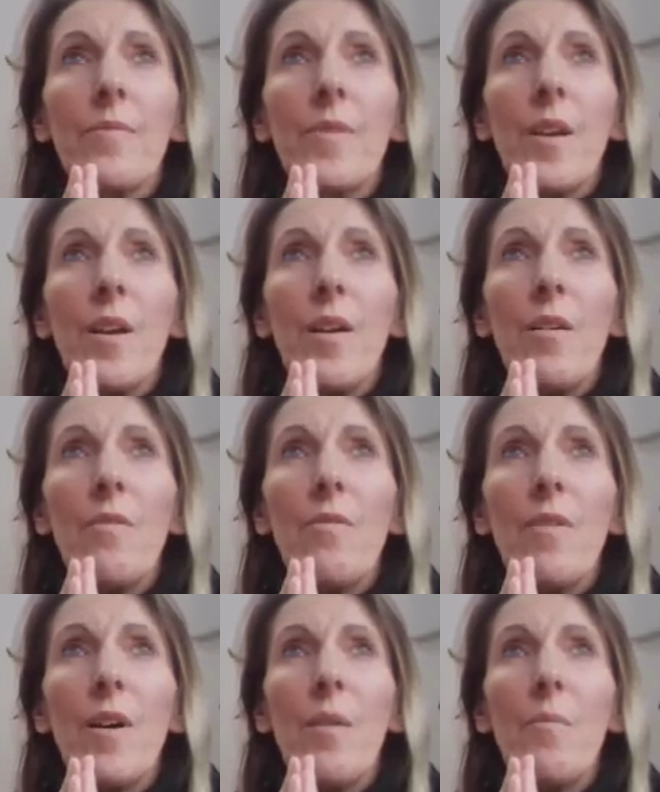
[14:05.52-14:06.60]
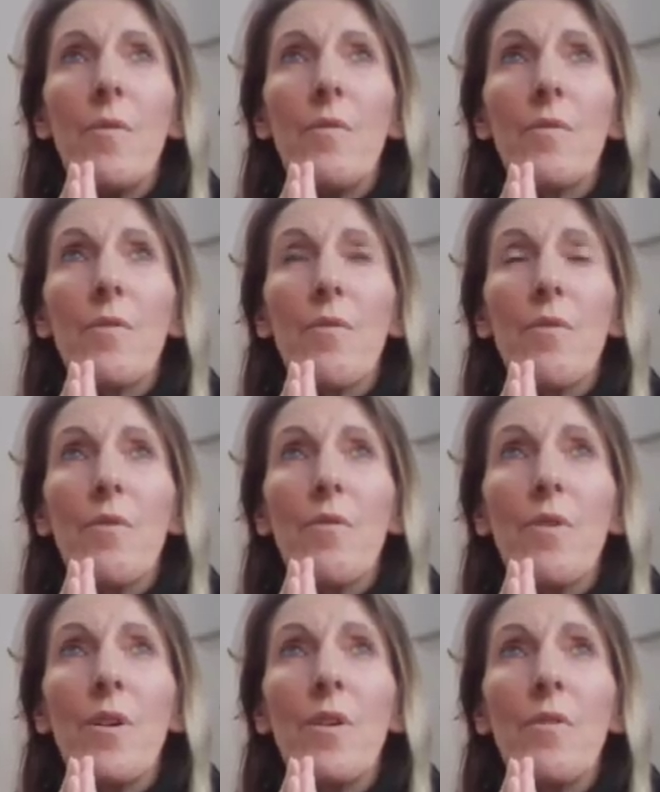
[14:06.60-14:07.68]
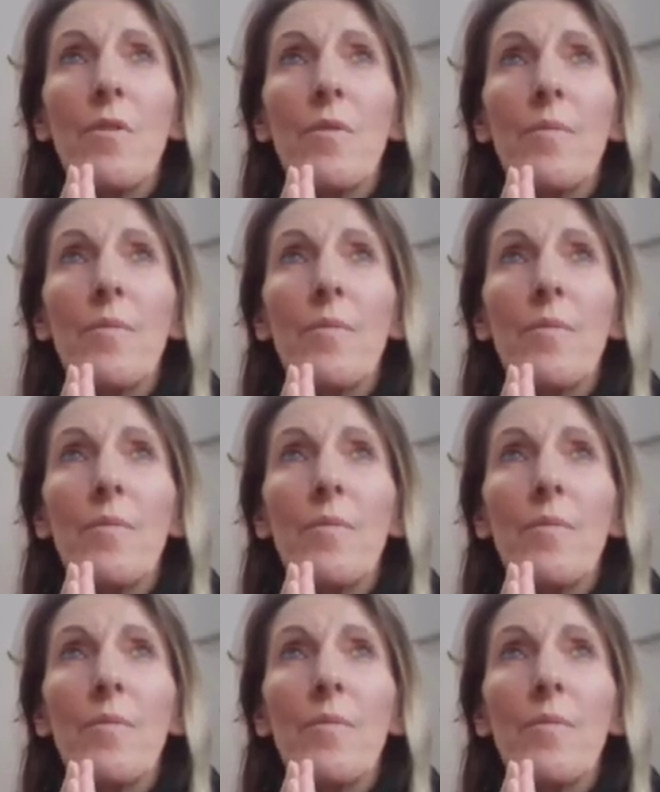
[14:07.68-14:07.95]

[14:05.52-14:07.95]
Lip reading: And the holy fire moves through you,